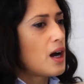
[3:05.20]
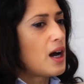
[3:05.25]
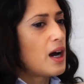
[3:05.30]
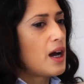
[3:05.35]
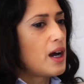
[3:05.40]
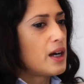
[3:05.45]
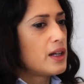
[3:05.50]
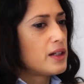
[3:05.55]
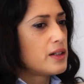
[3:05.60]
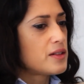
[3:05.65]

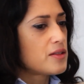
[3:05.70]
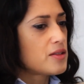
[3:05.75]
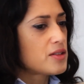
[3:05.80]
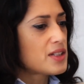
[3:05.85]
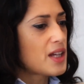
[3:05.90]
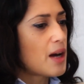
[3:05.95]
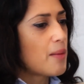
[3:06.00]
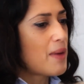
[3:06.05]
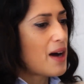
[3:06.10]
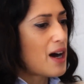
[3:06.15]
And
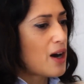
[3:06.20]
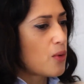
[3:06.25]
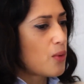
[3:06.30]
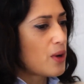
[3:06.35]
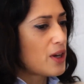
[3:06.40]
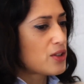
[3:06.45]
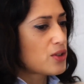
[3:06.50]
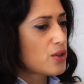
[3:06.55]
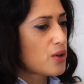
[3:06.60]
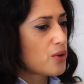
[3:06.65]
somehow
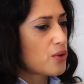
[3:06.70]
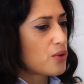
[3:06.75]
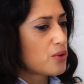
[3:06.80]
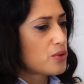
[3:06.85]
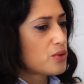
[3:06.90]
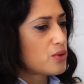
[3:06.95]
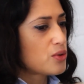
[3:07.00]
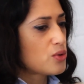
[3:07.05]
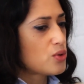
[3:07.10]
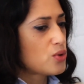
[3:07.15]
we're
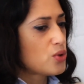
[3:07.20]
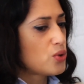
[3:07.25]
told